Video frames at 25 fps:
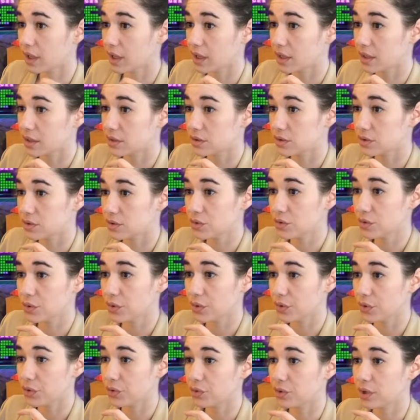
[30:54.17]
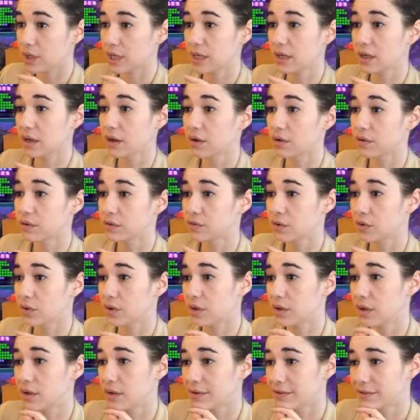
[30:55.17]
2, 3, 4,
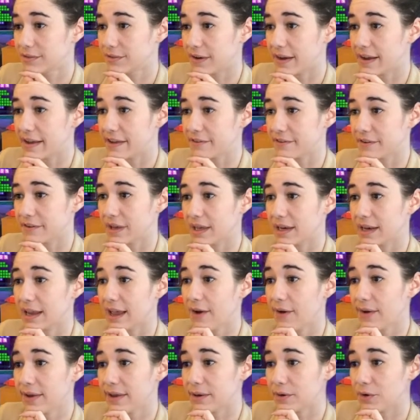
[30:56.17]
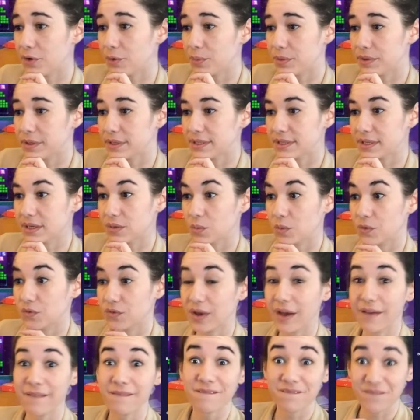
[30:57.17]
5. And now I can open this and we've
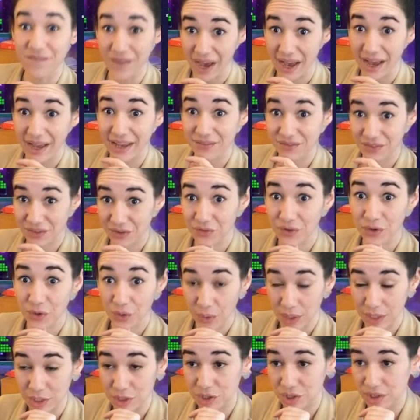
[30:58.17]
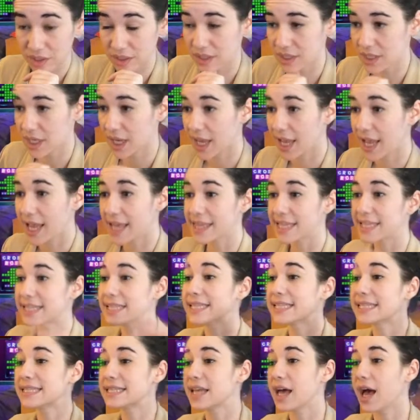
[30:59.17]
got 5 different questions. This
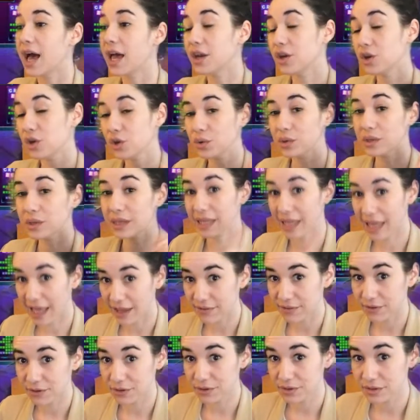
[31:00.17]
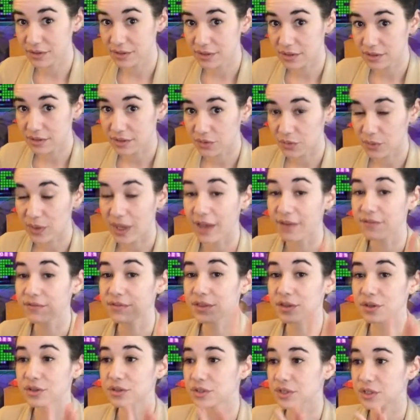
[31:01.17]
is not new levels. We have,
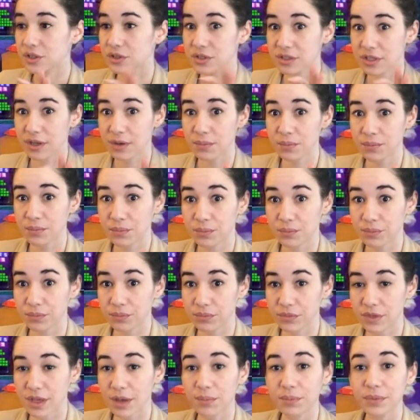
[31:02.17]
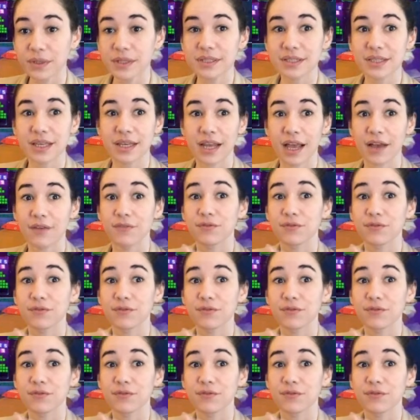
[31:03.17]
there's some templates that have